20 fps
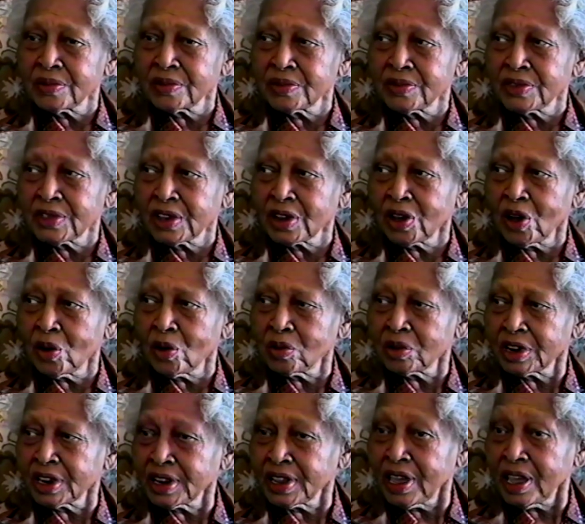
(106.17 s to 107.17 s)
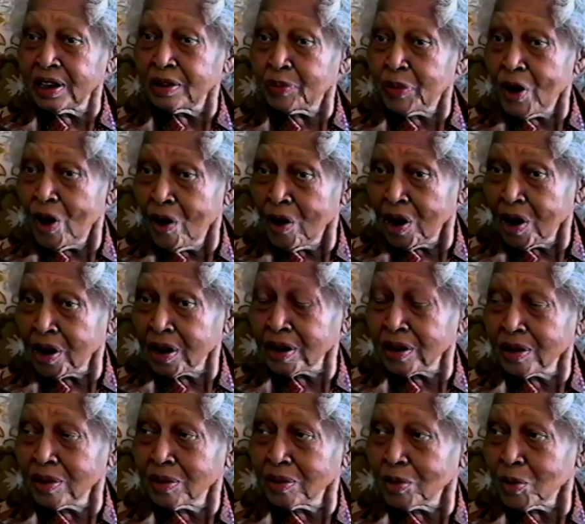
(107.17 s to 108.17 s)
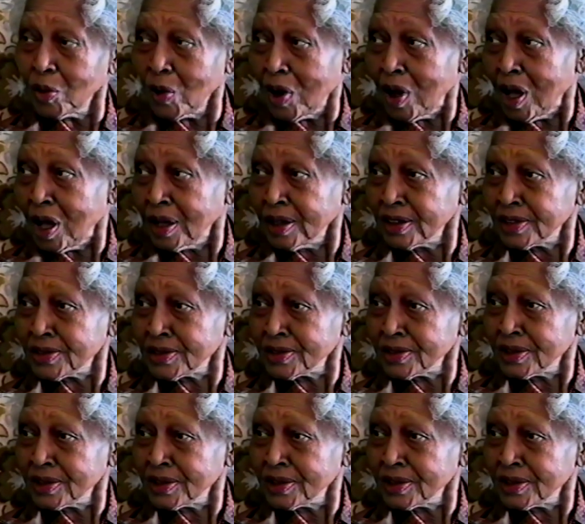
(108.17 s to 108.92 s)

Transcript: the Golden Gate Park was